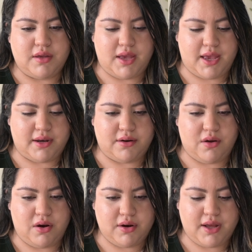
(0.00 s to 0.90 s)
Add an
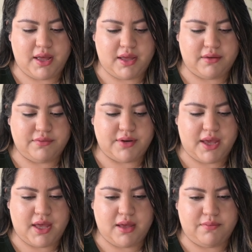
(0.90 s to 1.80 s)
archive
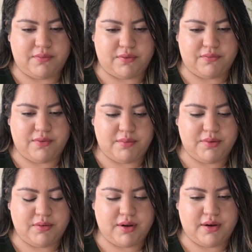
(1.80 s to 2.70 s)
tab for
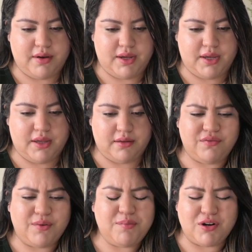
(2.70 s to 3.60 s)
February.
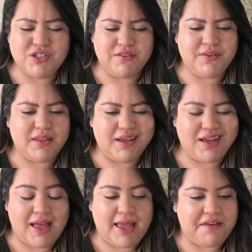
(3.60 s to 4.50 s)
For March, I feel
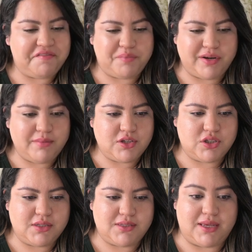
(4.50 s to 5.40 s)
like I have pretty
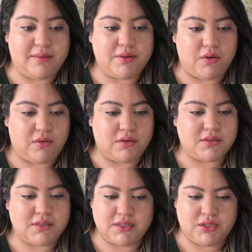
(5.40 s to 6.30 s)
much the same
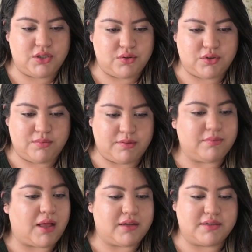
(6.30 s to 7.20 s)
goals. Stick to YouTube and
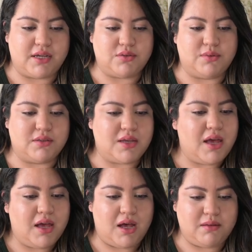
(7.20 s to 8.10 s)
blog schedules,
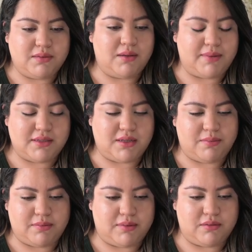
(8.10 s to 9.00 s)
update my
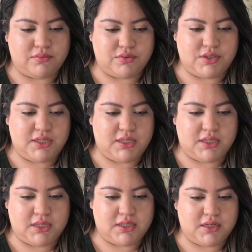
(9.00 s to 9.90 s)
supplement
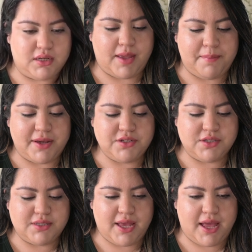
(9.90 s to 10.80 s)
routine. I might
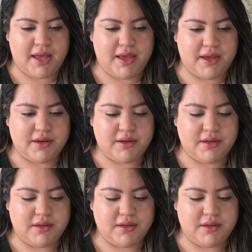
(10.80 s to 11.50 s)
just add,